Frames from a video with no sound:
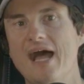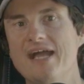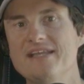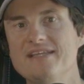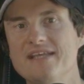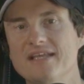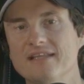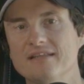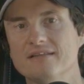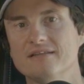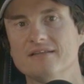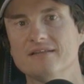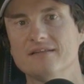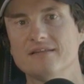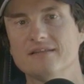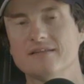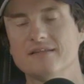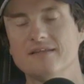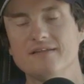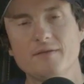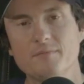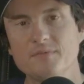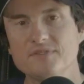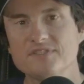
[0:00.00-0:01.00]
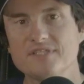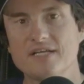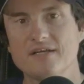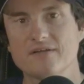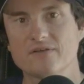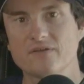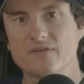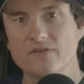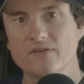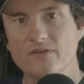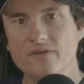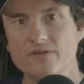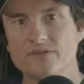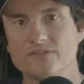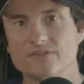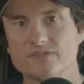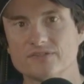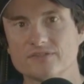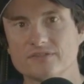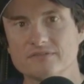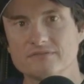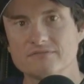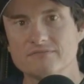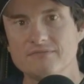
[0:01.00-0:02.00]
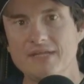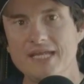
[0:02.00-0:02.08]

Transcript: And yet, the numbers aren't close.